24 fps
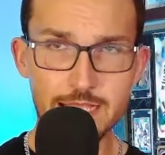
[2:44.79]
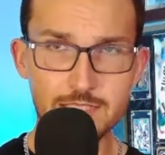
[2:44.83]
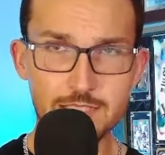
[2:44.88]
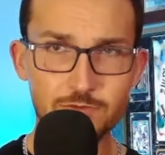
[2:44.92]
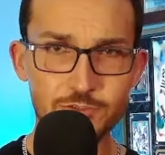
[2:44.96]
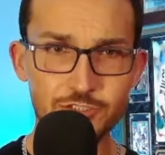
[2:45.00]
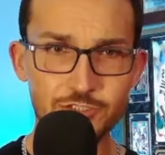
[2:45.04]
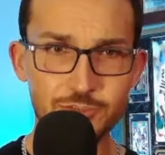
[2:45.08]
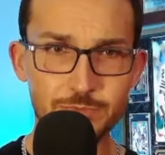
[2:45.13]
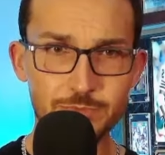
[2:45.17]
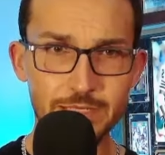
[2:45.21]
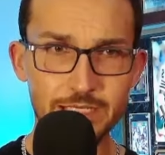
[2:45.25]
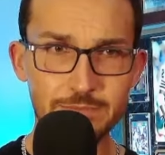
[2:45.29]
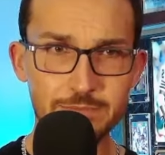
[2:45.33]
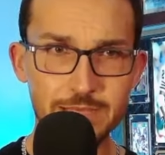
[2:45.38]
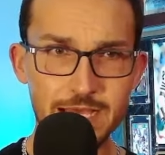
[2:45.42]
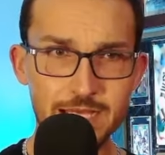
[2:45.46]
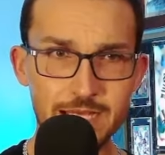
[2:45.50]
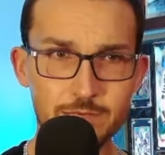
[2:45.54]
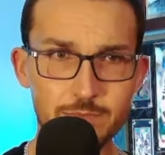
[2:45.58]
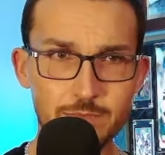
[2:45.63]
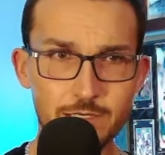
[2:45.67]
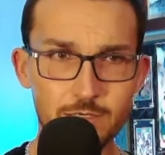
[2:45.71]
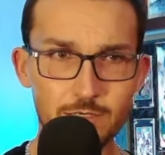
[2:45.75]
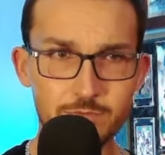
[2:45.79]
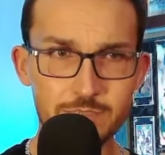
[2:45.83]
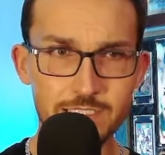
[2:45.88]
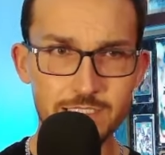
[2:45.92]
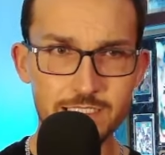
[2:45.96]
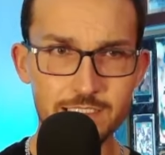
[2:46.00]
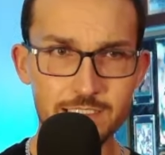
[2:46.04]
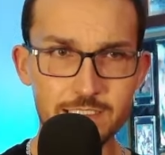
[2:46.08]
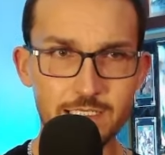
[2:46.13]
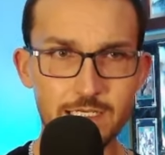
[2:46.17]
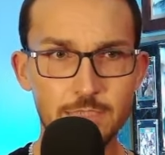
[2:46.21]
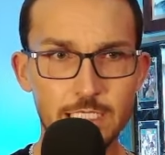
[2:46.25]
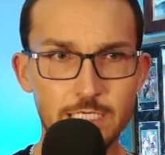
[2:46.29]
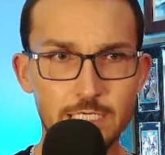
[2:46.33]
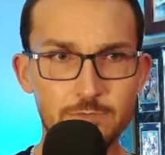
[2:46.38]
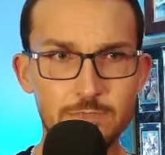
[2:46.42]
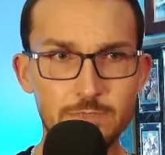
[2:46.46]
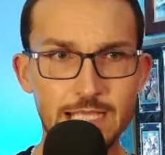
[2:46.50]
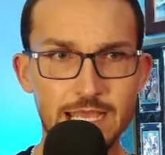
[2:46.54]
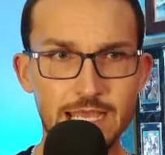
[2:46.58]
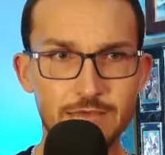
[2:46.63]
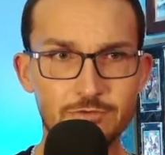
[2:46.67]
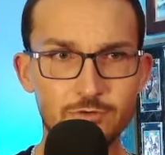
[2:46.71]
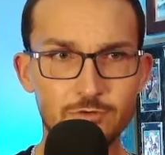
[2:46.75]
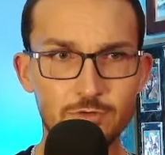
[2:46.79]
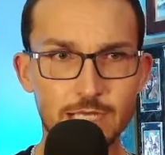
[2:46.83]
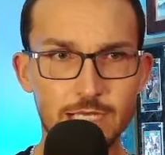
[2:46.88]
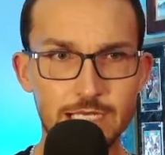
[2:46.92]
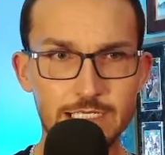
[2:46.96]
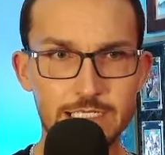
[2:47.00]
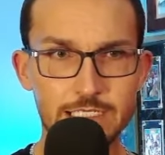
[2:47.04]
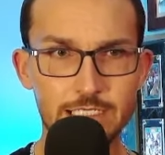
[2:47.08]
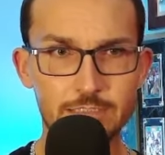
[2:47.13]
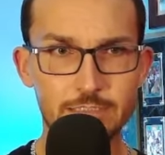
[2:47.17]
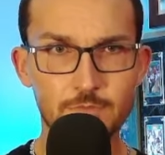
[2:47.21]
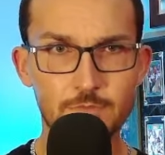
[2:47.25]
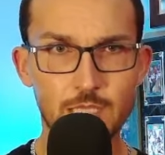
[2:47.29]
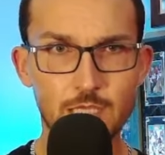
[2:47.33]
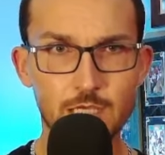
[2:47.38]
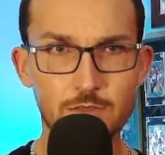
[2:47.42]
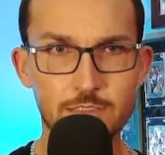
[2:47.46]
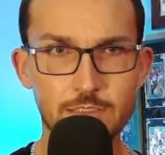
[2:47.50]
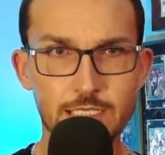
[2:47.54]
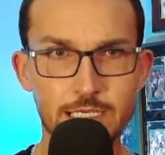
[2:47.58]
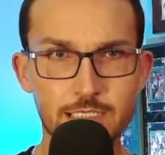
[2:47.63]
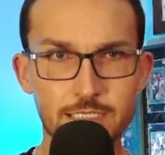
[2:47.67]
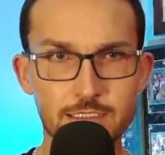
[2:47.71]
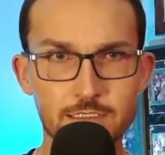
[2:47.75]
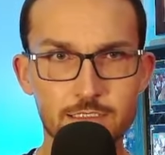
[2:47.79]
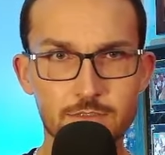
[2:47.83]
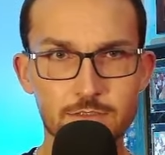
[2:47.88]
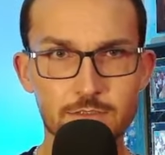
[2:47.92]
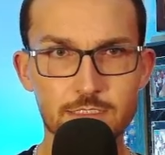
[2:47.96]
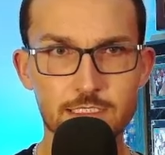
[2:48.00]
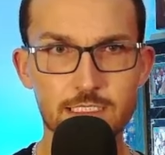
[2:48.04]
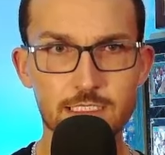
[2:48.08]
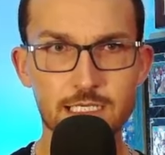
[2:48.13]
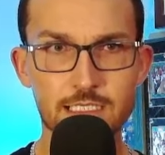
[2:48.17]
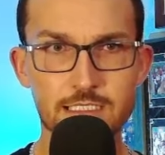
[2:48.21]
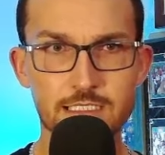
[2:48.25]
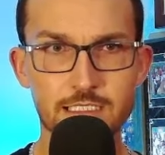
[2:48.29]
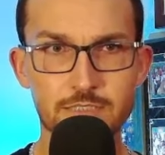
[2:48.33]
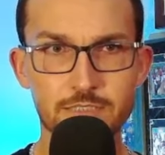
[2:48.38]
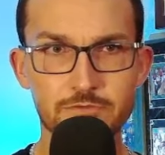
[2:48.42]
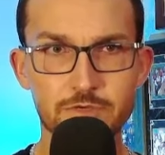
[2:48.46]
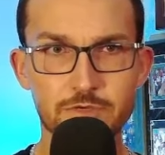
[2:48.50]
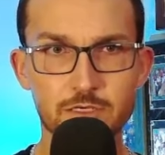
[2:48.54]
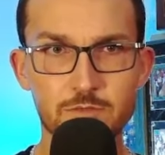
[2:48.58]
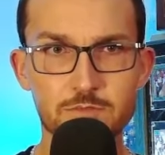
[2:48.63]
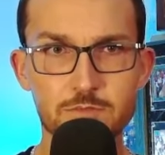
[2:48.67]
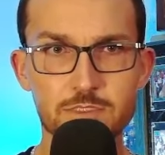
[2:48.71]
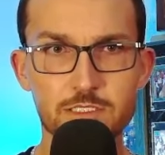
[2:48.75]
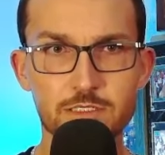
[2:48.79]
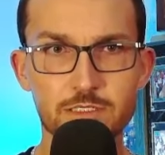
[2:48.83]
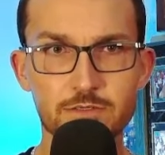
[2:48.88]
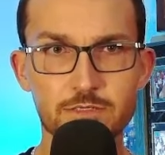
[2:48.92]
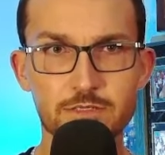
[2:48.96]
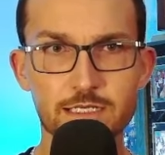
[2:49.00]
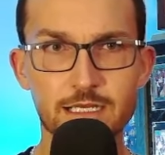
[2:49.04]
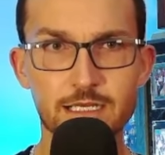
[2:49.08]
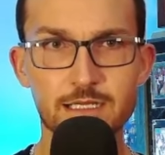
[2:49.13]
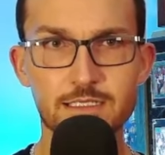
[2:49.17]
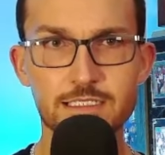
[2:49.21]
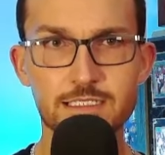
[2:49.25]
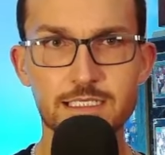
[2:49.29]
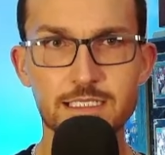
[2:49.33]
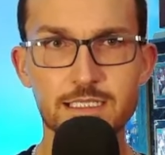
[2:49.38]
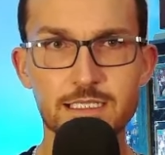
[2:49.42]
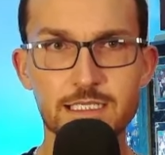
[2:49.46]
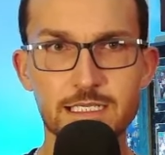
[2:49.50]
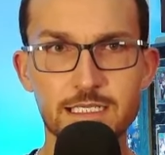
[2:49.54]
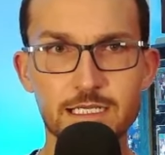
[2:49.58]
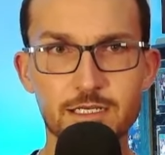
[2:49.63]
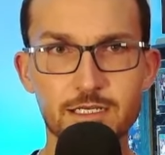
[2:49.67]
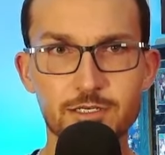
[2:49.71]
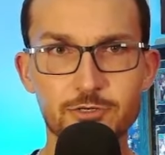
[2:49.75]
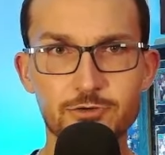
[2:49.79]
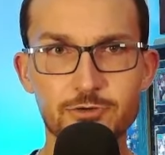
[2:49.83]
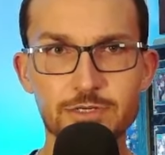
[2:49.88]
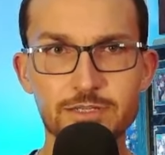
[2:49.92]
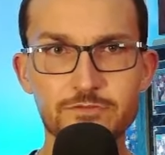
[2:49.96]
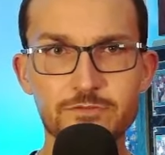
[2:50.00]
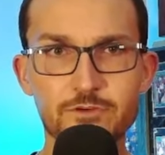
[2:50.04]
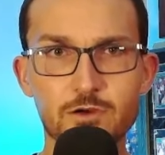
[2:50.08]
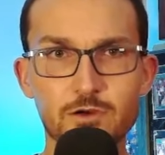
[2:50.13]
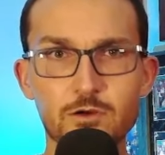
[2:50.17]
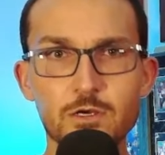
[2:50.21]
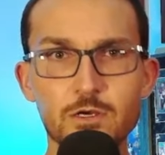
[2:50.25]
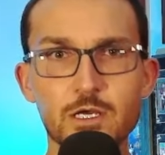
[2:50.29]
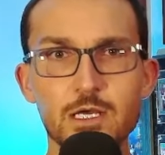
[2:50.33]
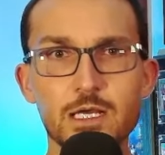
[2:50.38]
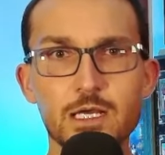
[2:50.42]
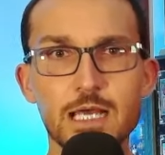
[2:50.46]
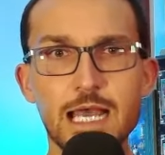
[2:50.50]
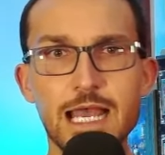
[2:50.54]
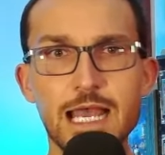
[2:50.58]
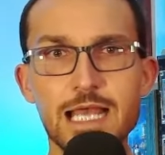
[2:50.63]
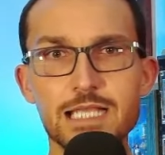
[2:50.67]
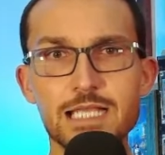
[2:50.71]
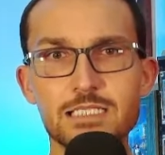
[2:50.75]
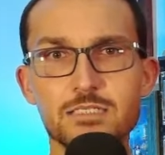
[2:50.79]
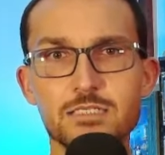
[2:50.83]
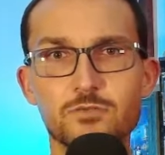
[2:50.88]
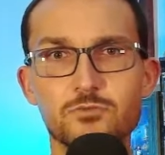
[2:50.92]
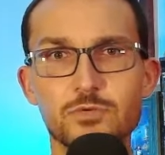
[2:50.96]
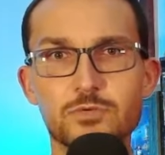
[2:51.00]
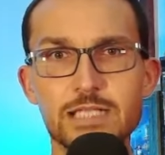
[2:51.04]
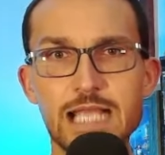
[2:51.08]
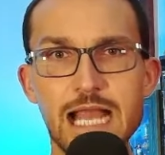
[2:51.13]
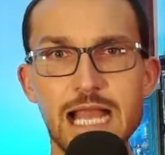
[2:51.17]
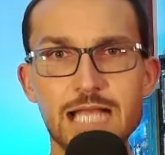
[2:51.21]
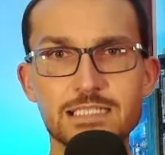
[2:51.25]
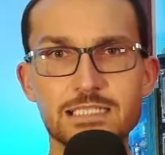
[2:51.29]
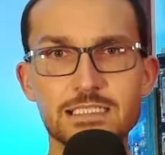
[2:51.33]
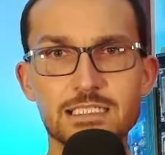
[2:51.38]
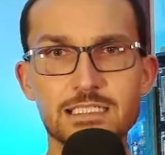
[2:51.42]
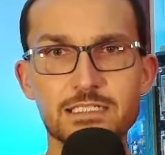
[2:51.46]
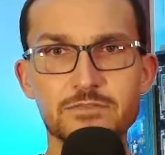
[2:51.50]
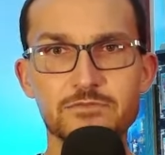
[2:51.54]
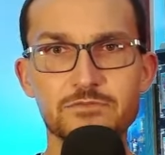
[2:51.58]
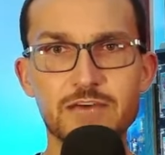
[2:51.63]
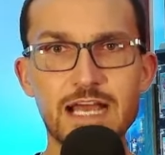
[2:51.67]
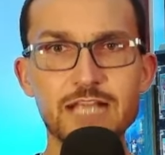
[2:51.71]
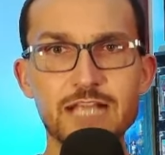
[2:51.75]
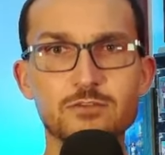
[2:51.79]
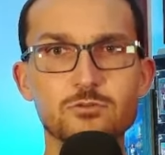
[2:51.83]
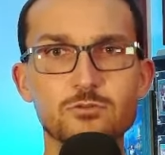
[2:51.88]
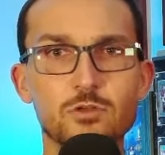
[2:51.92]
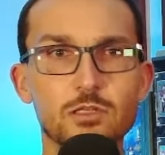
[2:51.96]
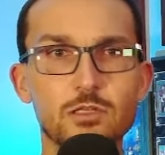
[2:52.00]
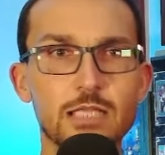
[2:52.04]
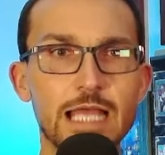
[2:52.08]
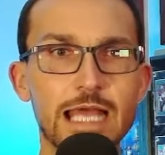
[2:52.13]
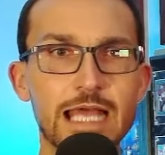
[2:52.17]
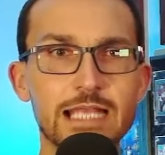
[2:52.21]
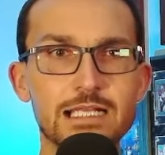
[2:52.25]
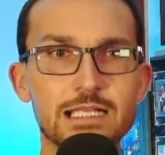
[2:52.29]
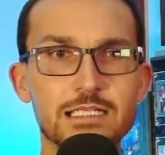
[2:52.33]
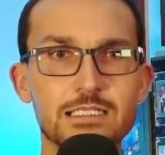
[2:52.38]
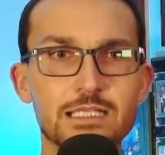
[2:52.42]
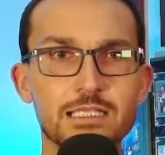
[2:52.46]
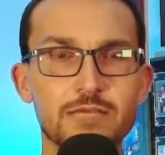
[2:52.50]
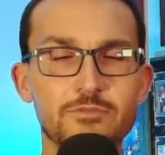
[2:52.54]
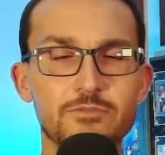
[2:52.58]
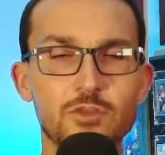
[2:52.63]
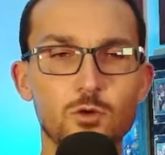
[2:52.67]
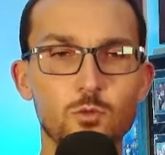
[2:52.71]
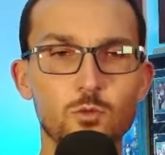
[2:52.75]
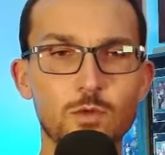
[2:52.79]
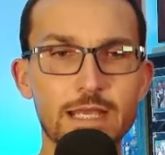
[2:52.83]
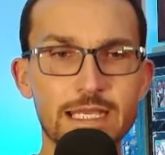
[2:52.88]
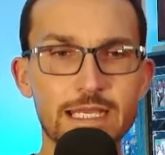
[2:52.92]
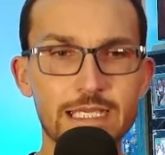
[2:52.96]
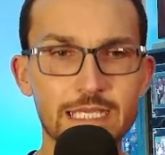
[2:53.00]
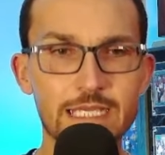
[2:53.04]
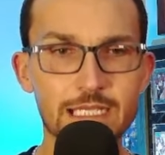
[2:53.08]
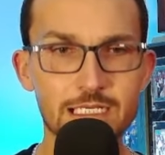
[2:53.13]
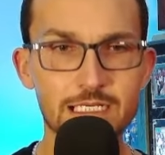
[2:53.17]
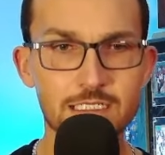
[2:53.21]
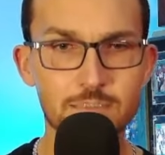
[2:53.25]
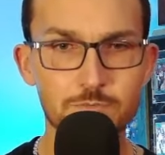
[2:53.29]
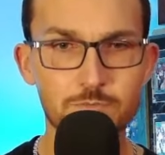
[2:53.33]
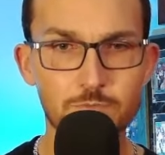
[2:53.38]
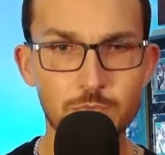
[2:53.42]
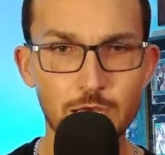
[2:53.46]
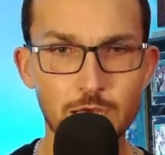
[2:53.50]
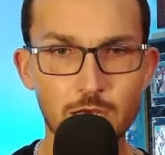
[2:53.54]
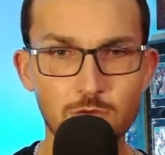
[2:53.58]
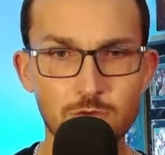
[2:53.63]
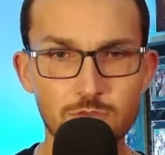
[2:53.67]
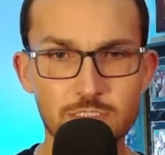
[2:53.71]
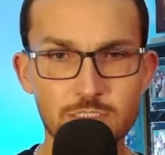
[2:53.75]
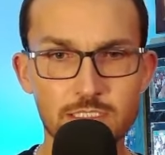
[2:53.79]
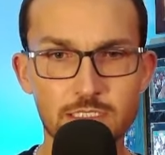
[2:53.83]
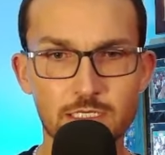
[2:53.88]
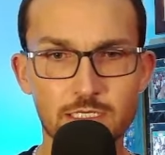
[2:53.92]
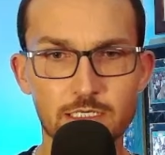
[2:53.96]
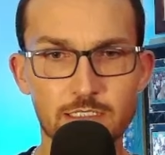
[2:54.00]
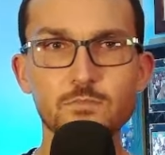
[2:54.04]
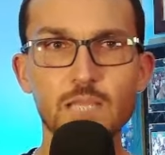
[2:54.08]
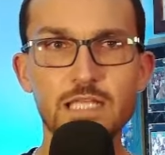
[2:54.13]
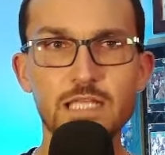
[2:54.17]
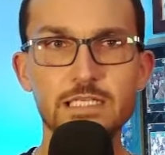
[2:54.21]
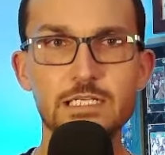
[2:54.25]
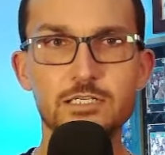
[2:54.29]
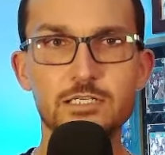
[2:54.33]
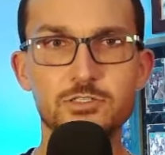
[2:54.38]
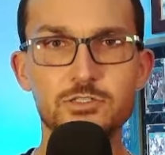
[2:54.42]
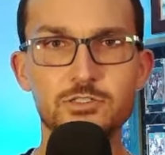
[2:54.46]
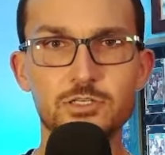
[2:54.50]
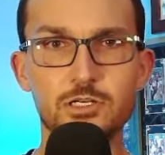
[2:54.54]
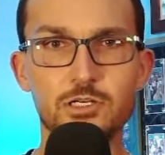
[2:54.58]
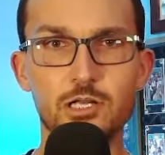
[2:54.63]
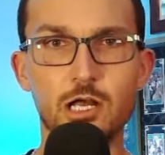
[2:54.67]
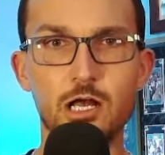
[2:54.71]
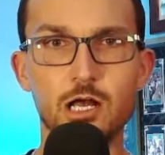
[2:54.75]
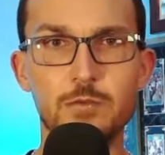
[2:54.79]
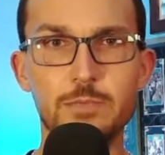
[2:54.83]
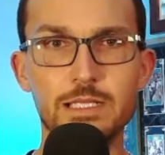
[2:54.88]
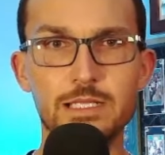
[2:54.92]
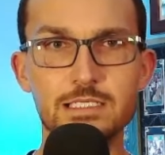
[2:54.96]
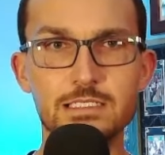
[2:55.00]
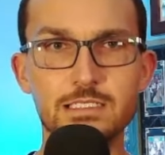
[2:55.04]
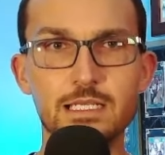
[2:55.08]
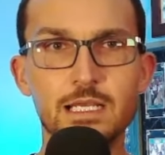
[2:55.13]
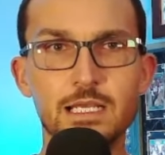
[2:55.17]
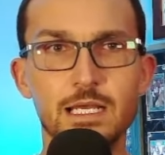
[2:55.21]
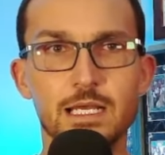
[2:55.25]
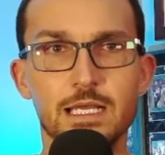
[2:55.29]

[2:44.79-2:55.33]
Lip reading: what you're big mad about, because here we have it right here. Okay, so discussing films, Cynthia Erivo has reacted to viral edits of the Wicked poster, and here's her comments.